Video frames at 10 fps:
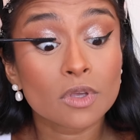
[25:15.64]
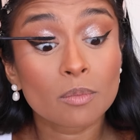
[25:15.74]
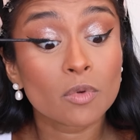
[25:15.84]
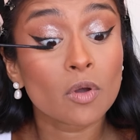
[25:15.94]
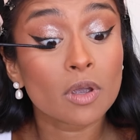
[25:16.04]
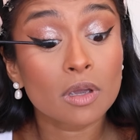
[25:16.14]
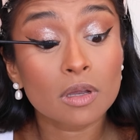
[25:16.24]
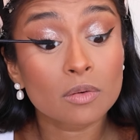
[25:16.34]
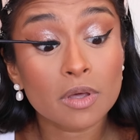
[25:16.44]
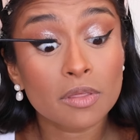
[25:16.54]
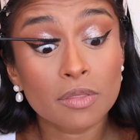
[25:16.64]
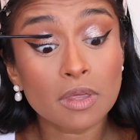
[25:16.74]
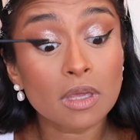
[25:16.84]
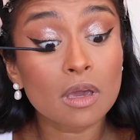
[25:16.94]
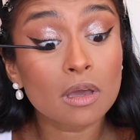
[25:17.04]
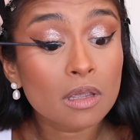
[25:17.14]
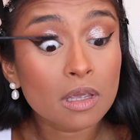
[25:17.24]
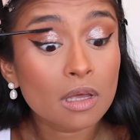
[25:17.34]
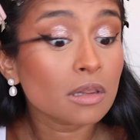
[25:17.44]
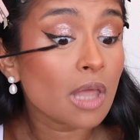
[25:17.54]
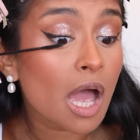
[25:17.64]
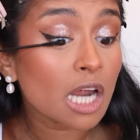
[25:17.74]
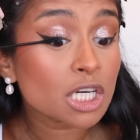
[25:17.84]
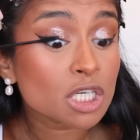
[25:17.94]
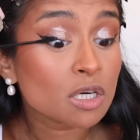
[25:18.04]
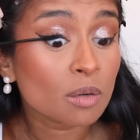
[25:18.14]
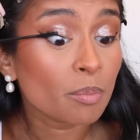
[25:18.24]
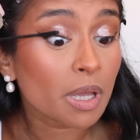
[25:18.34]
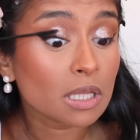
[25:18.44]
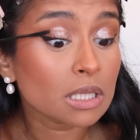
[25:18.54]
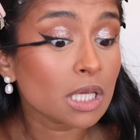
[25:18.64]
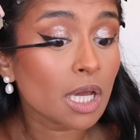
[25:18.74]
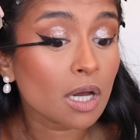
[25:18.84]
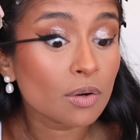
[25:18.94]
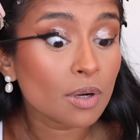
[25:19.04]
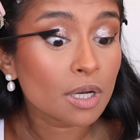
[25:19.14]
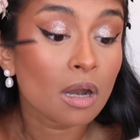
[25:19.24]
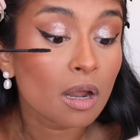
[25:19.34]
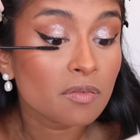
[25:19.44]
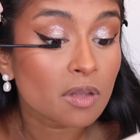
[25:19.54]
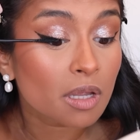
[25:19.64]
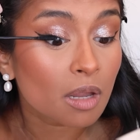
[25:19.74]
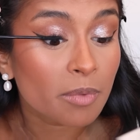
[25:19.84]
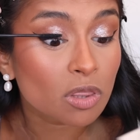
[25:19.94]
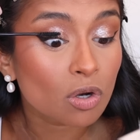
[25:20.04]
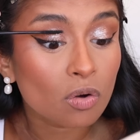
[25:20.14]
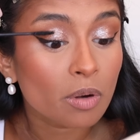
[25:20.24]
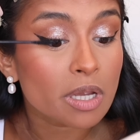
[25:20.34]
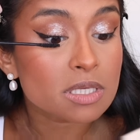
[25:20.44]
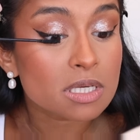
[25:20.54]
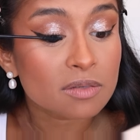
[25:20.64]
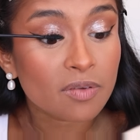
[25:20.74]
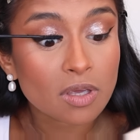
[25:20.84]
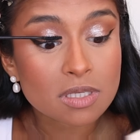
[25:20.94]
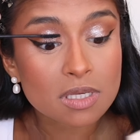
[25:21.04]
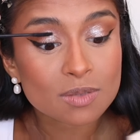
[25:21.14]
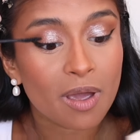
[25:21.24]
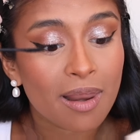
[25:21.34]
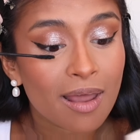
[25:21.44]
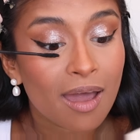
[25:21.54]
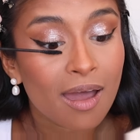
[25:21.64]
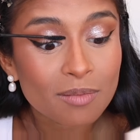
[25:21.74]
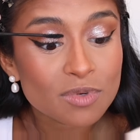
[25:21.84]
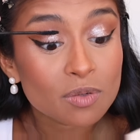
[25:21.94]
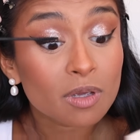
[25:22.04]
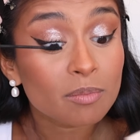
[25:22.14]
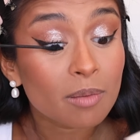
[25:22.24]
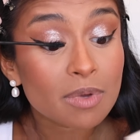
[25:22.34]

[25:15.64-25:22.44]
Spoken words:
So I'm going in with the Kill Lash by Clio. I feel like I make the craziest faces when I'm doing my